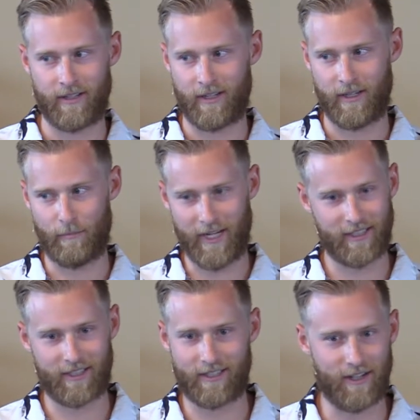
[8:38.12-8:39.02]
he
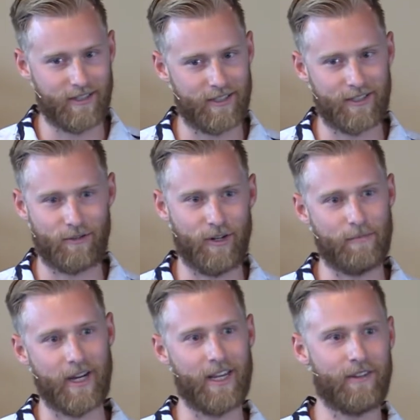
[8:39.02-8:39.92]
basically starts his story
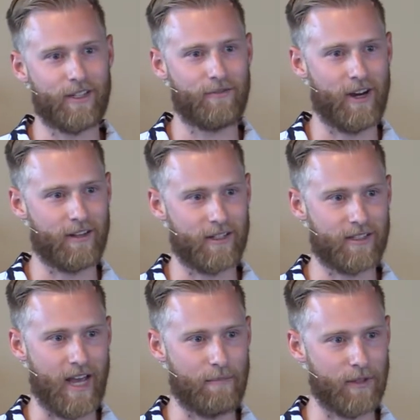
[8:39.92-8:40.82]
by giving his father a
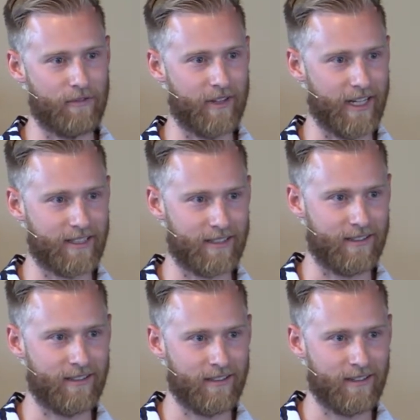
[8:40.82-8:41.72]
slap in the face.
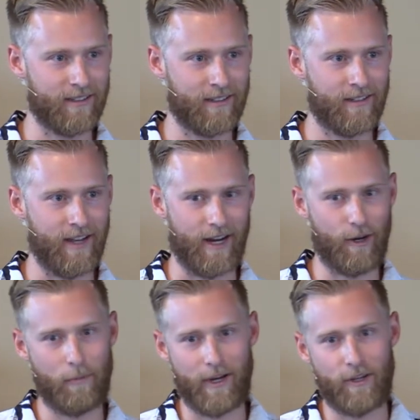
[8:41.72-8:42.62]
And I don't
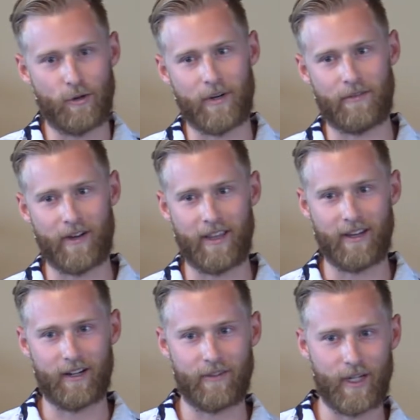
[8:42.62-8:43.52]
know about you, but if I
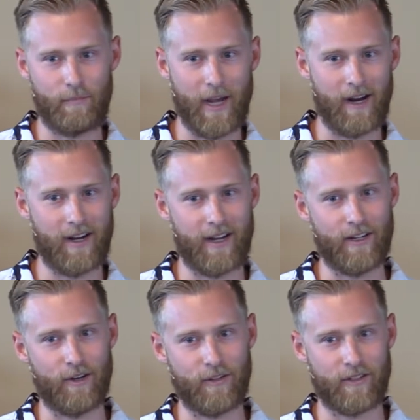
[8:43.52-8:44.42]
thought of any parent I
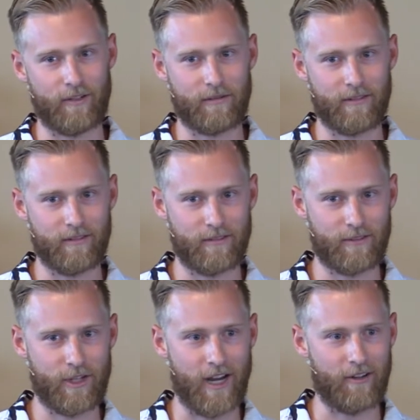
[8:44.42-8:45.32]
know and their
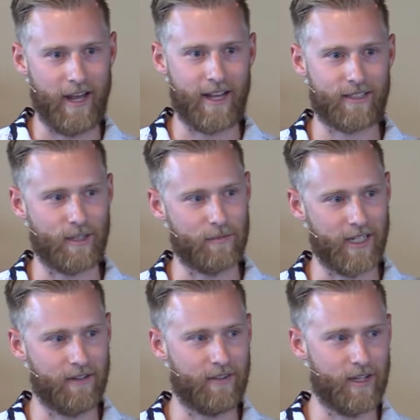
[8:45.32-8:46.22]
child asked them to
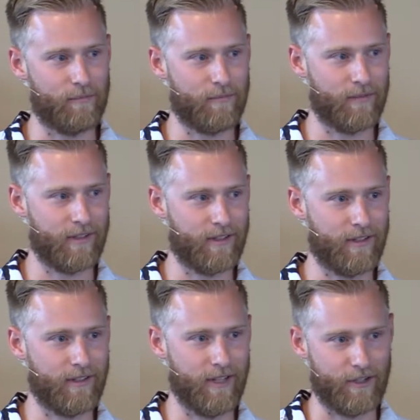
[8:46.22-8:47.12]
give them
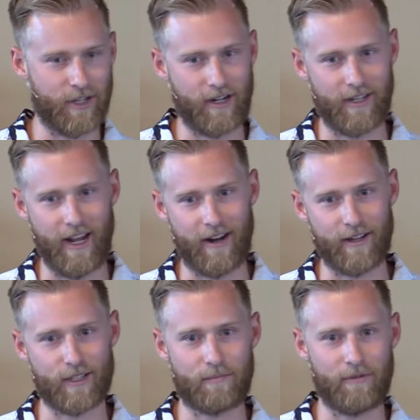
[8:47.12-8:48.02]
their share of the
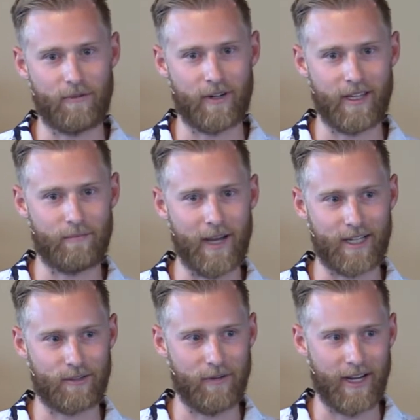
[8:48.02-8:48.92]
inheritance before they'd
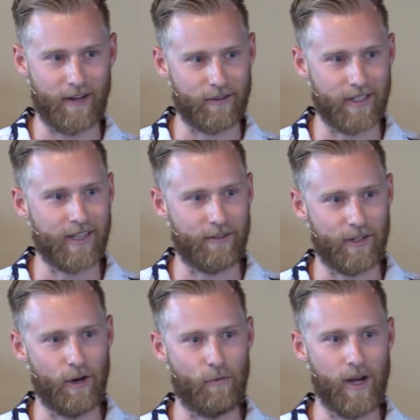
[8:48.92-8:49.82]
passed away, I don't think that
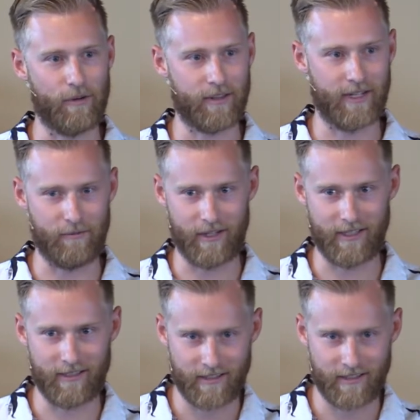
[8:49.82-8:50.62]
would go well with anyone.